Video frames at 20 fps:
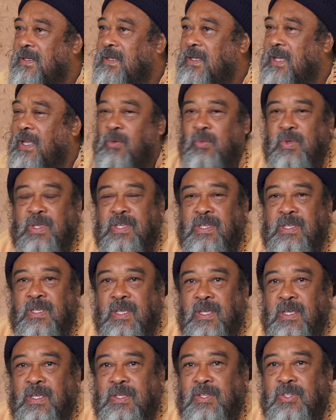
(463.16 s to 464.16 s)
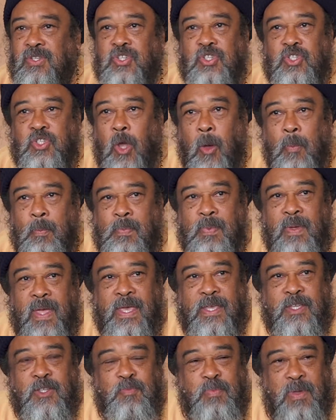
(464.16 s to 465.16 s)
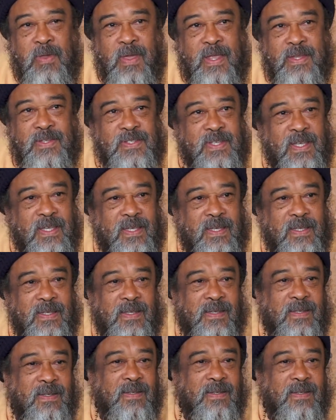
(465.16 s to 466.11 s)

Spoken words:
Can we stop experiencing?